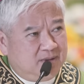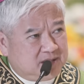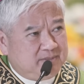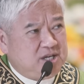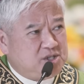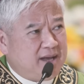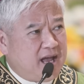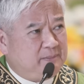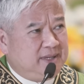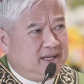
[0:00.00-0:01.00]
What makes you
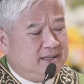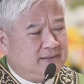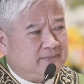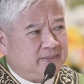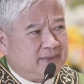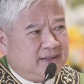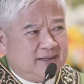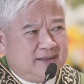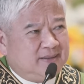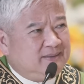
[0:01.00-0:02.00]
happy?
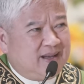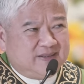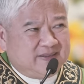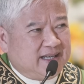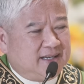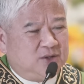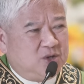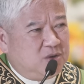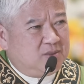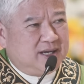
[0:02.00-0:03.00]
Nothing,
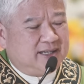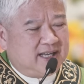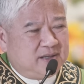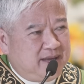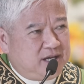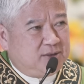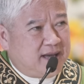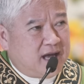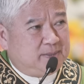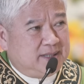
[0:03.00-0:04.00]
no one can make you
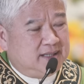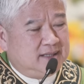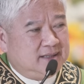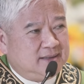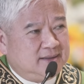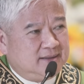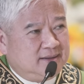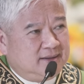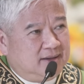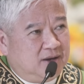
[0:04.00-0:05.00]
happy.
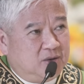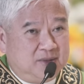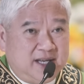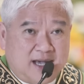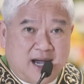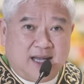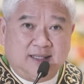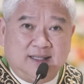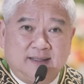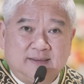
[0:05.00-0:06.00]
Only God.